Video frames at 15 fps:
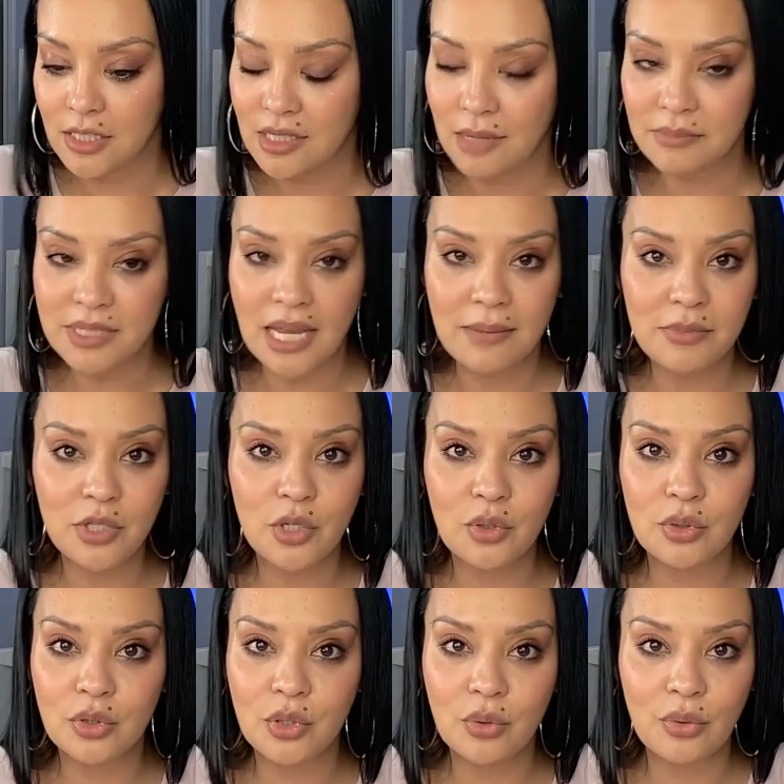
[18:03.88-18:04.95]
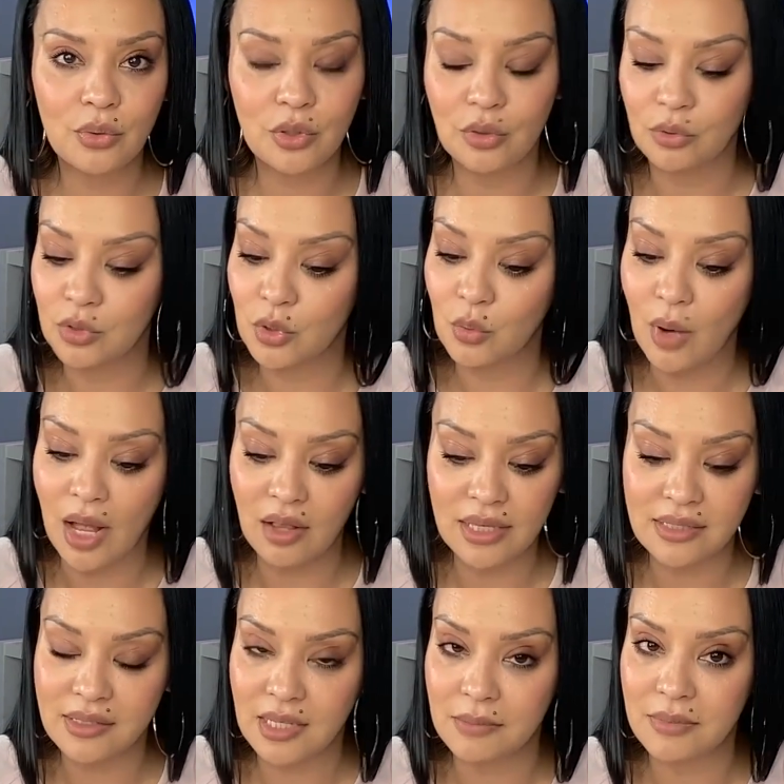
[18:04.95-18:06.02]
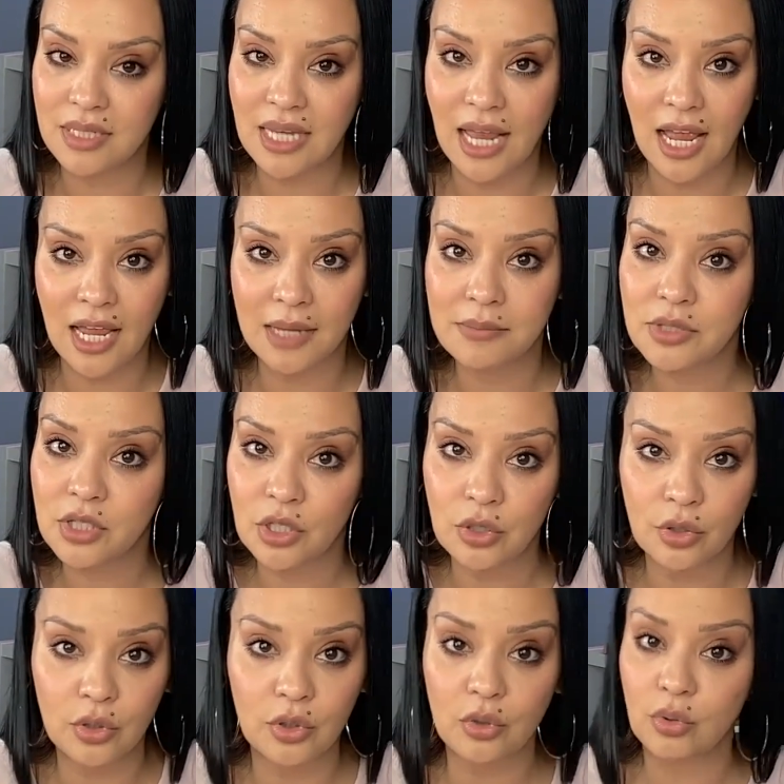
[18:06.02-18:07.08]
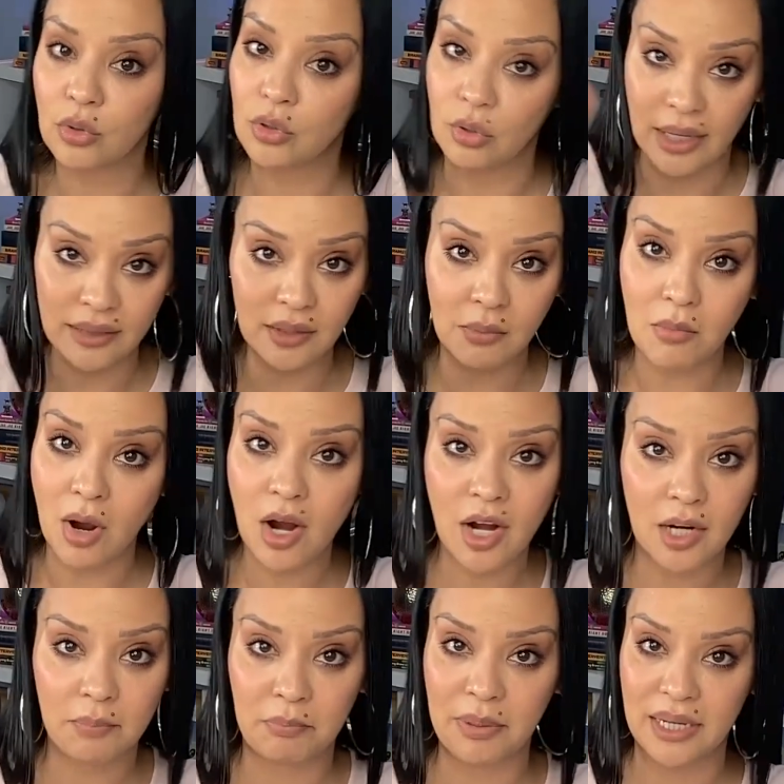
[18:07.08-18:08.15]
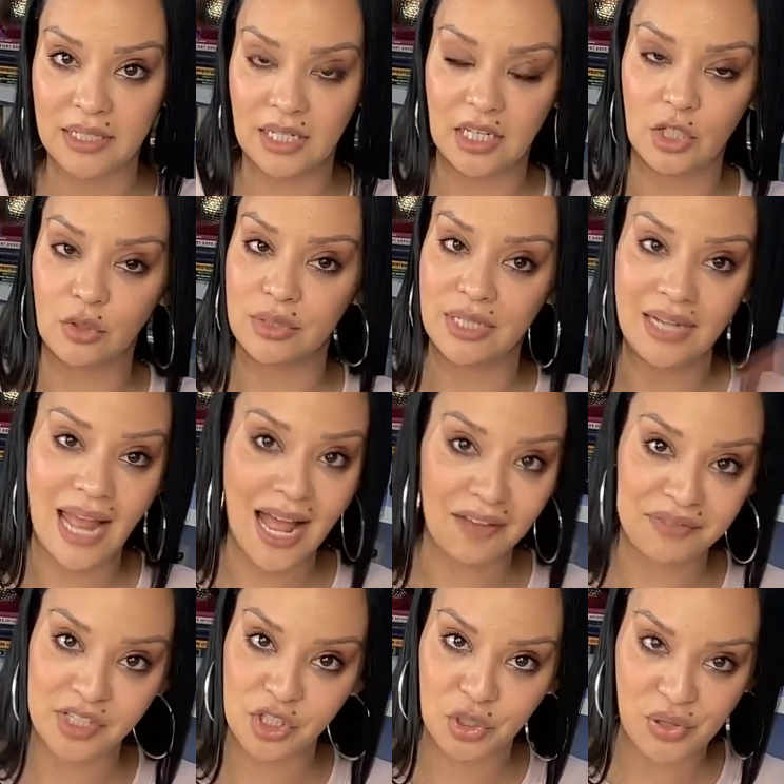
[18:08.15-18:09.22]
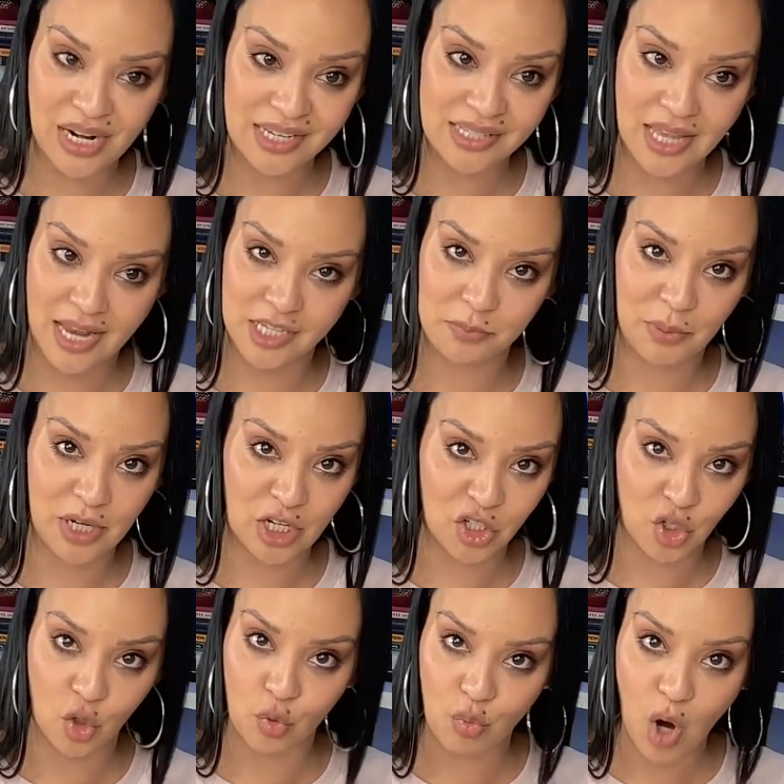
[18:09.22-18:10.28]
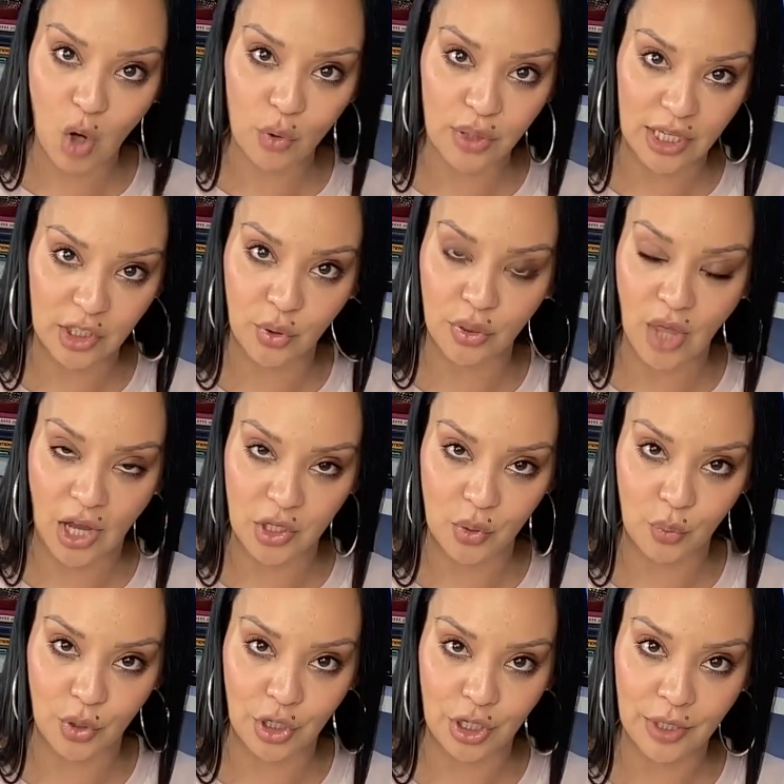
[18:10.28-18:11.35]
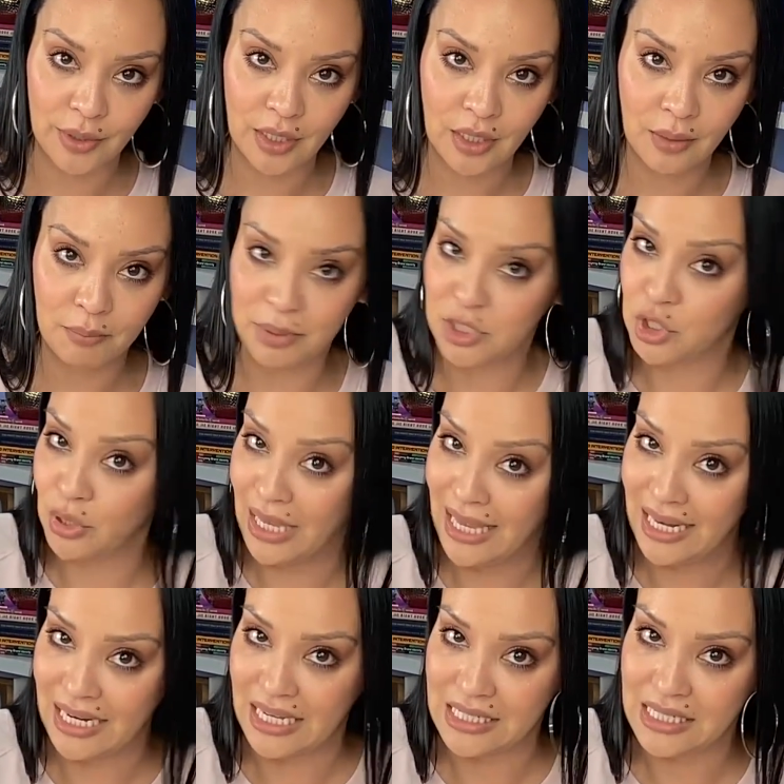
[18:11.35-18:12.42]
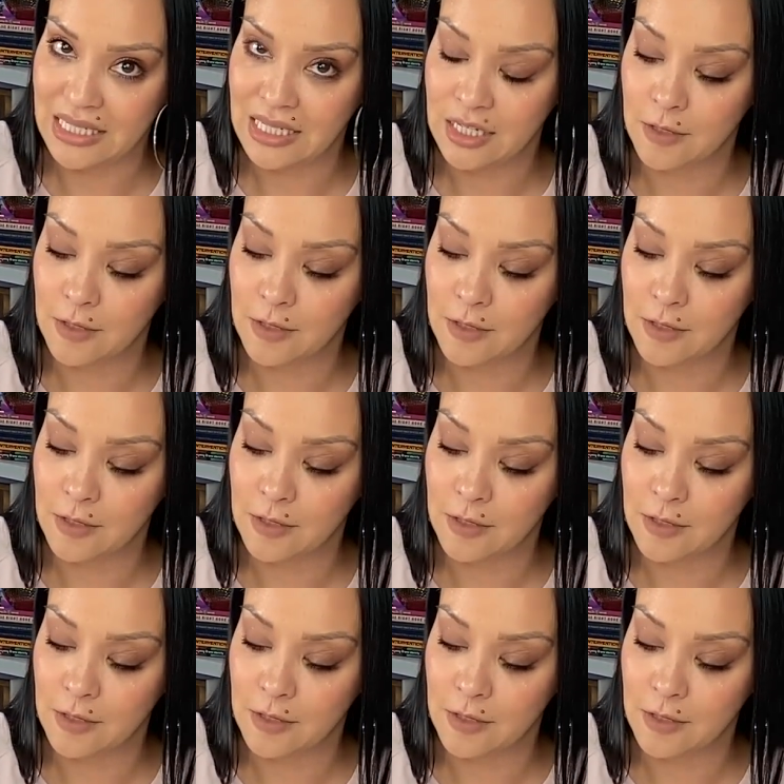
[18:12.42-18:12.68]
sometimes you do you do well and sometimes you know you you hit the mark but you didn't have this crazy exponential growth like you thought you were but you hit it